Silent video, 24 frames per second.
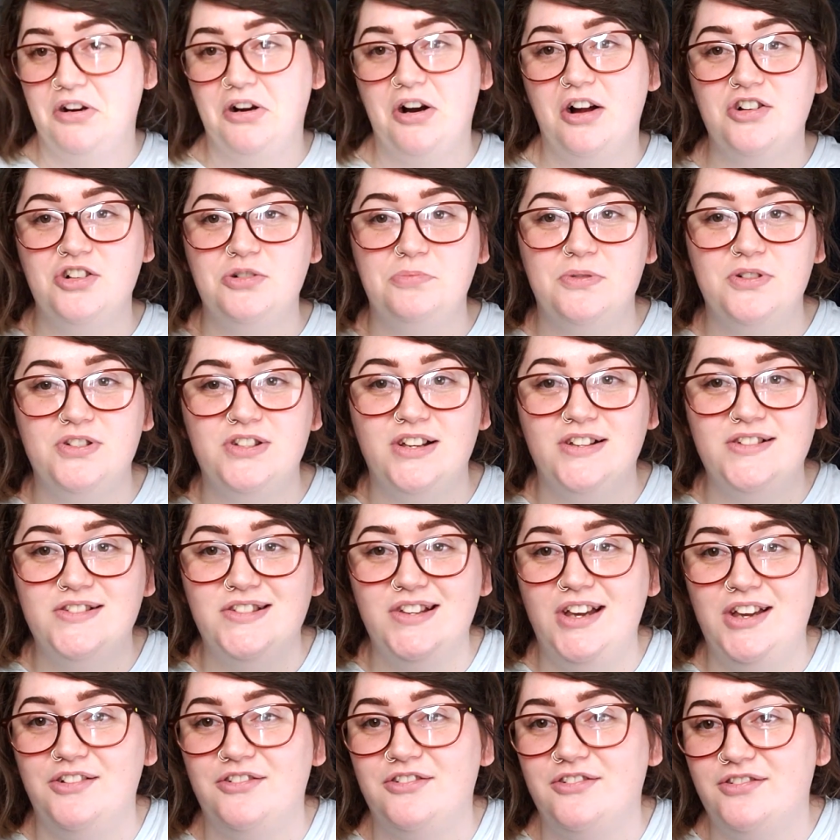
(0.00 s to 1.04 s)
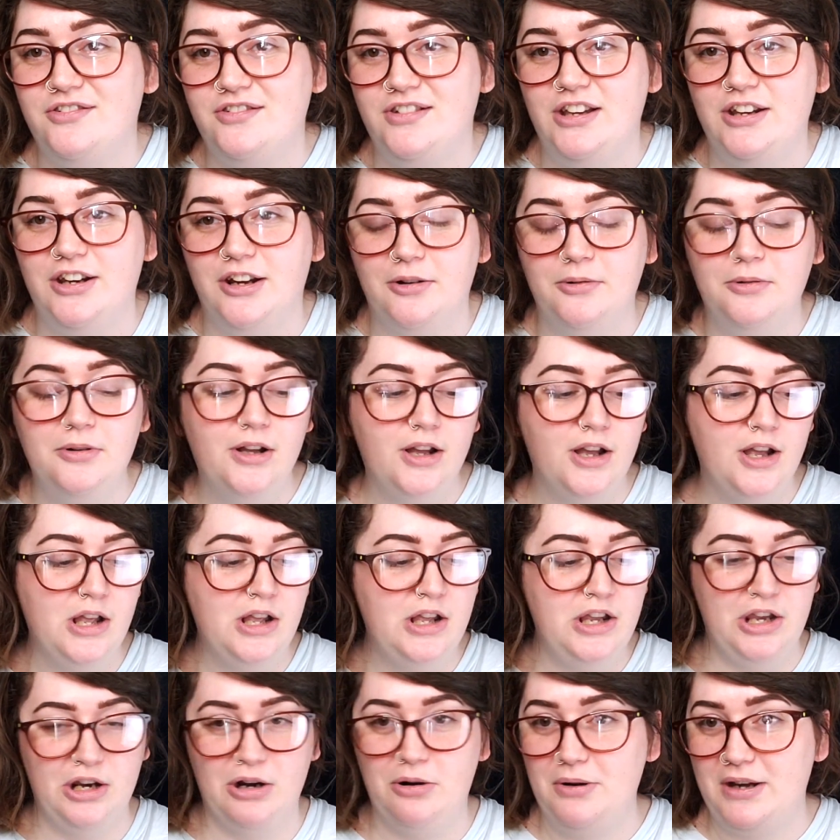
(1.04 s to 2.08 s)
100% safe, you know?
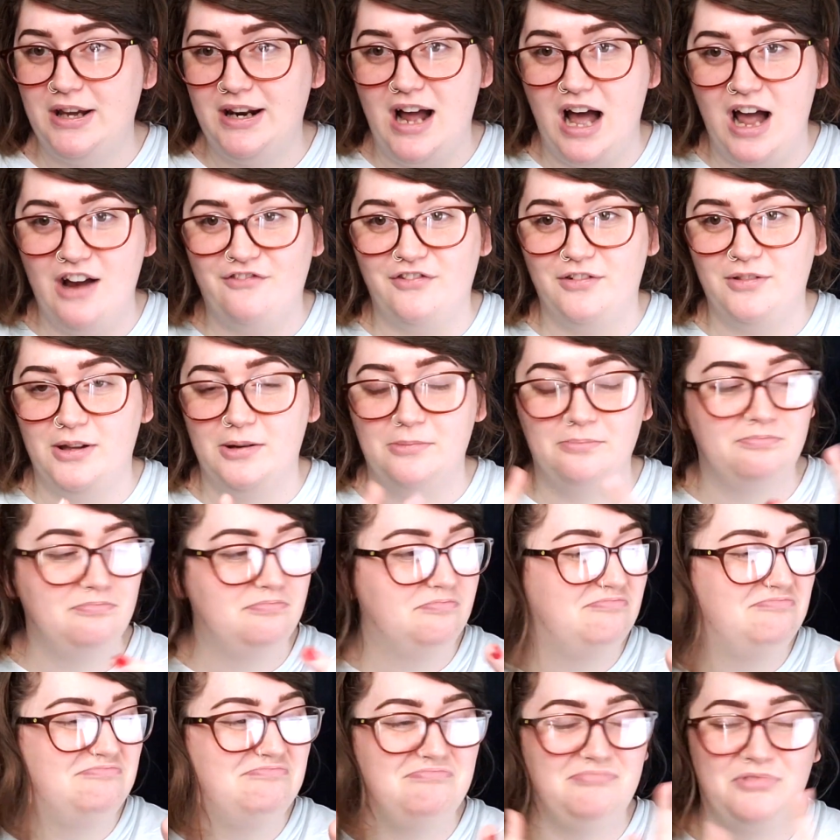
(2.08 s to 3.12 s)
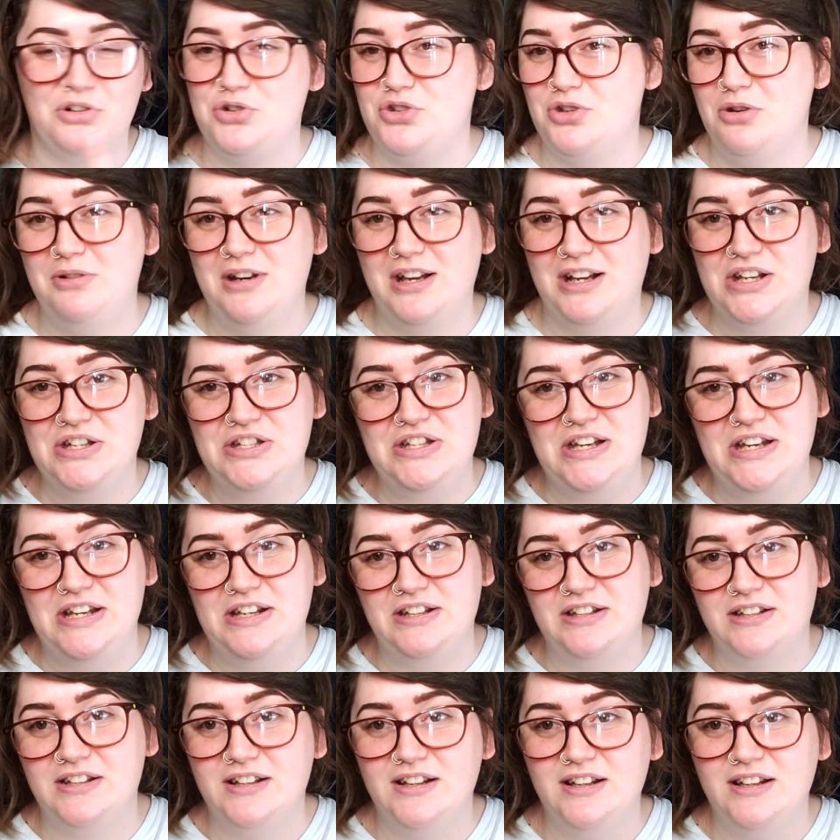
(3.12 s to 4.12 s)
You don't get high from them. There's no nicotine.